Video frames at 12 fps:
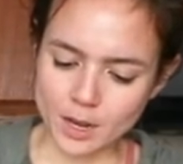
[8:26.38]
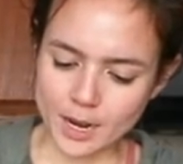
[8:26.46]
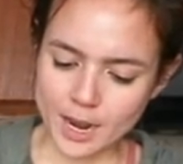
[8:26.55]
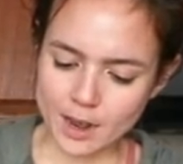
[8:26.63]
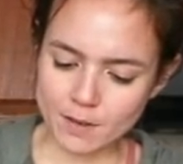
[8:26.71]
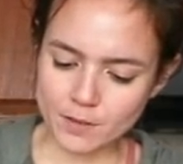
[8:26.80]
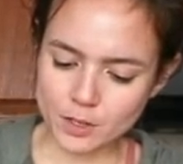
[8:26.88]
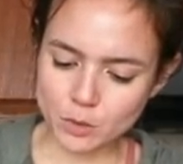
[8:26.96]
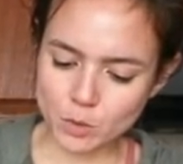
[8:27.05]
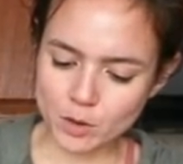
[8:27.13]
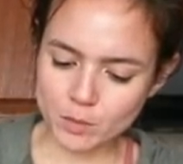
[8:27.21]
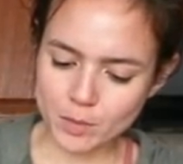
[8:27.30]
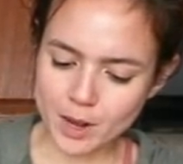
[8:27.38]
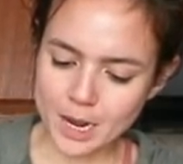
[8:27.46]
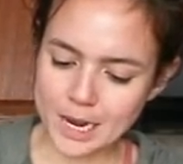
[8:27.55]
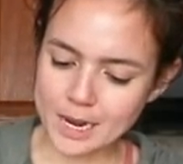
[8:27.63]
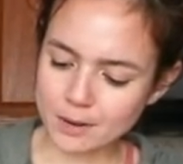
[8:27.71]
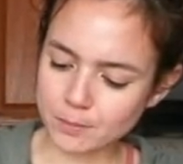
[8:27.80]
I have this one
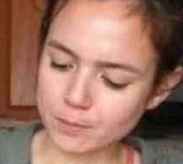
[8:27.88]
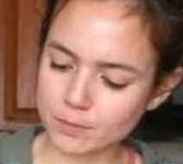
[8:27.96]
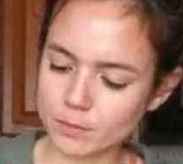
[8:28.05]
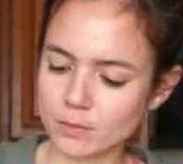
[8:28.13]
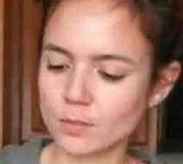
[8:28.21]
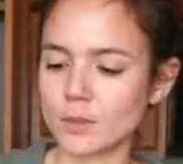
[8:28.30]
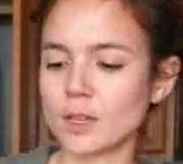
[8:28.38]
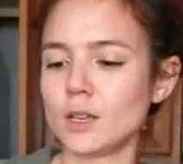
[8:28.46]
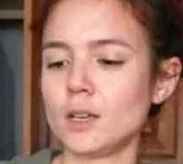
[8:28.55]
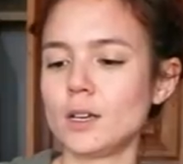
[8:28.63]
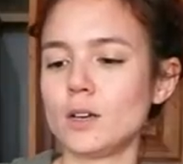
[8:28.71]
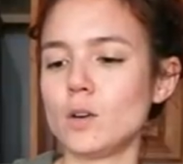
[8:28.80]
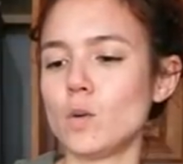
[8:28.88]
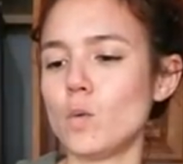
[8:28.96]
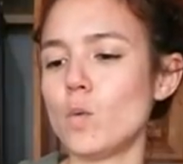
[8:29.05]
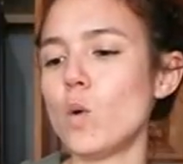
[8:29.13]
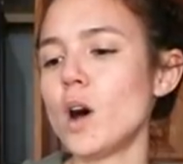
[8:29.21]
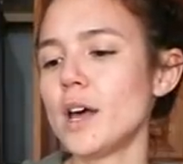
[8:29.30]
by
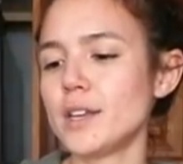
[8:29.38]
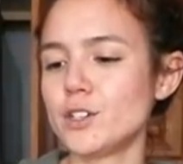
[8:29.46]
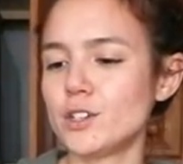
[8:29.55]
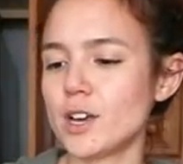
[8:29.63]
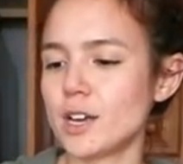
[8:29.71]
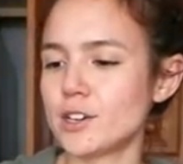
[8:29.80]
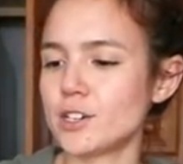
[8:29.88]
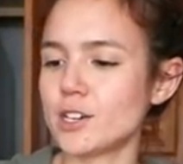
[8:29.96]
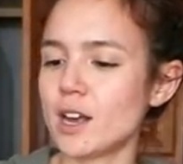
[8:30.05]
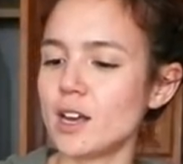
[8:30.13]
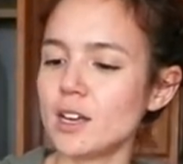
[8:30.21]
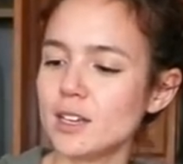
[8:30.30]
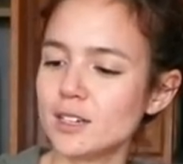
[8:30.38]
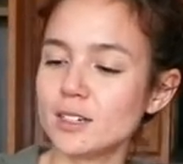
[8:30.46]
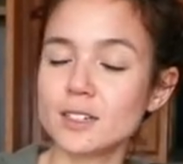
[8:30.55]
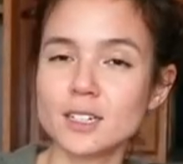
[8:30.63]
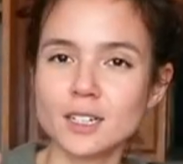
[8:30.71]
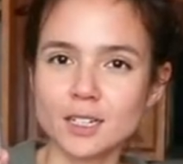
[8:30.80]
Wan Ja Shan.